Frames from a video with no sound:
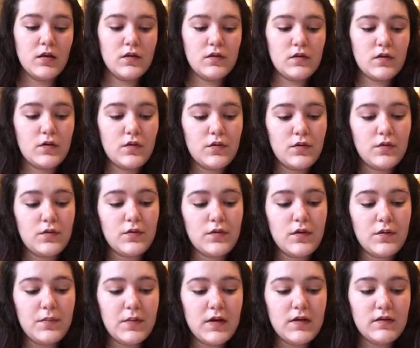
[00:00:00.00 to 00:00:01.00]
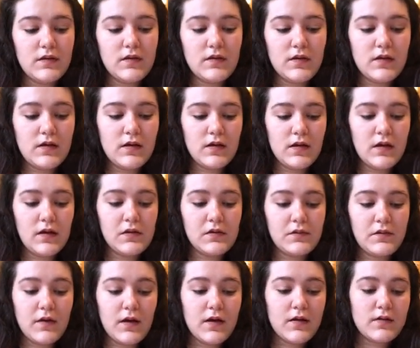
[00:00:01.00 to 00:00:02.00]
So the PCT
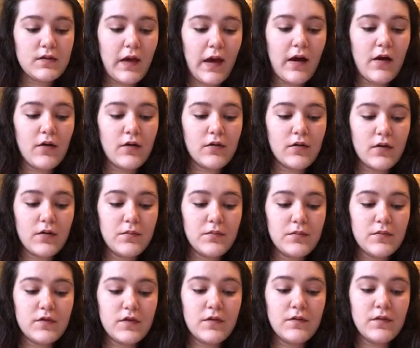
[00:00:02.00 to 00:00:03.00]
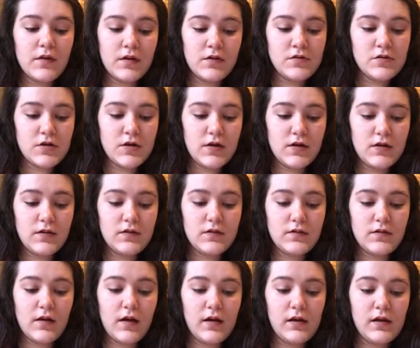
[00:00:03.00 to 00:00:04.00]
identifies outcomes of
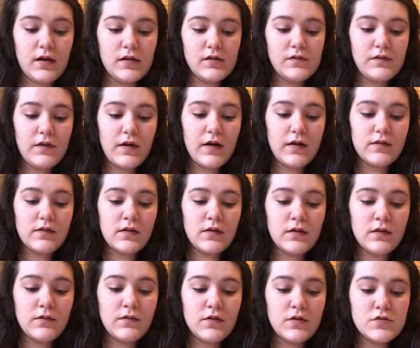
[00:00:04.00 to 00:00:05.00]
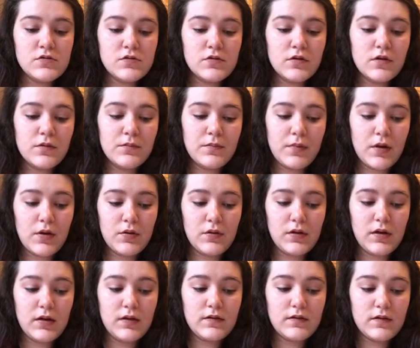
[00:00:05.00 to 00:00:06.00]
interest, identifies individual
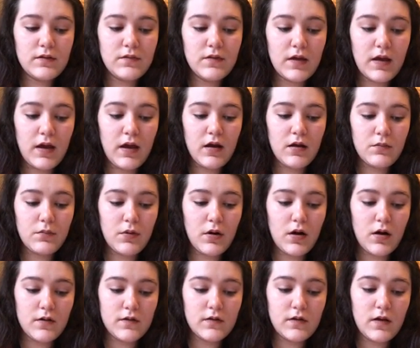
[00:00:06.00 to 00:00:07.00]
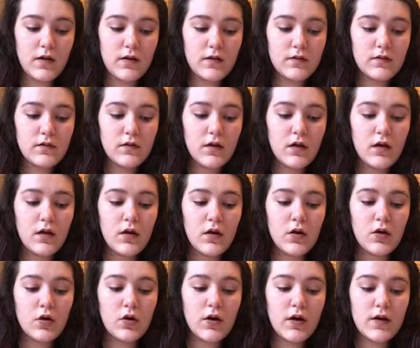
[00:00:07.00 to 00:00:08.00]
components of the care process,
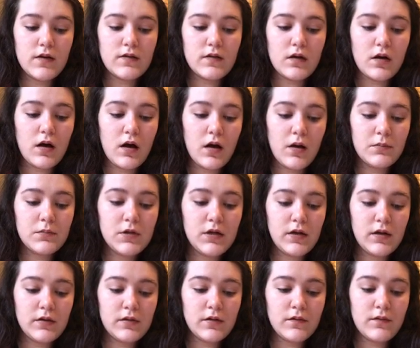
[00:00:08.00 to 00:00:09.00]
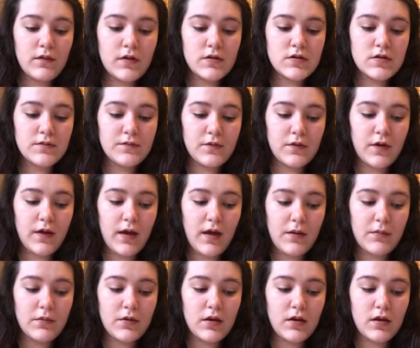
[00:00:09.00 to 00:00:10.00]
creates a common intervention
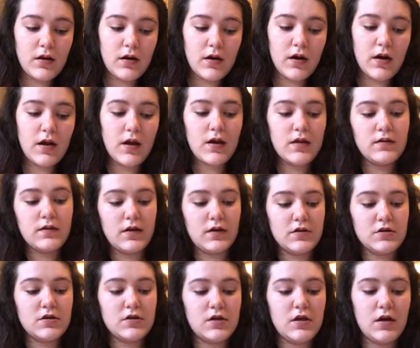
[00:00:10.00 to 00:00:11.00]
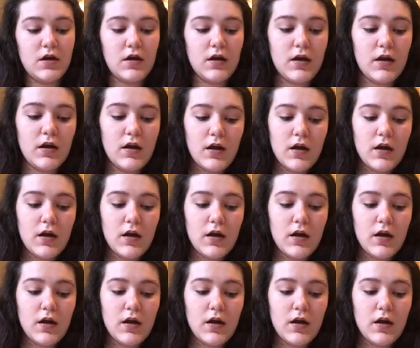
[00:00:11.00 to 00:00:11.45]
vocabulary and dictionary,